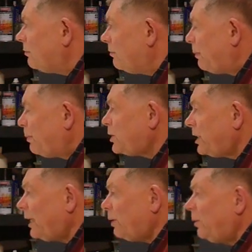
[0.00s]
if you push
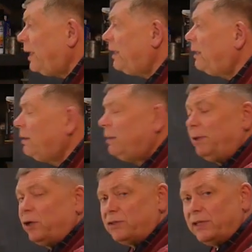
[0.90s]
it that way,
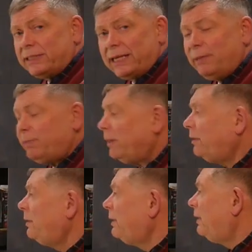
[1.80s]
because of the
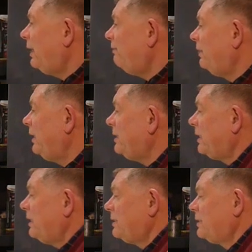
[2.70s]
taper, it
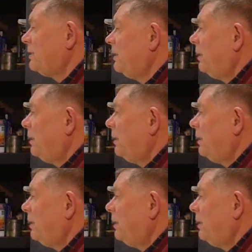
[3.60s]
releases,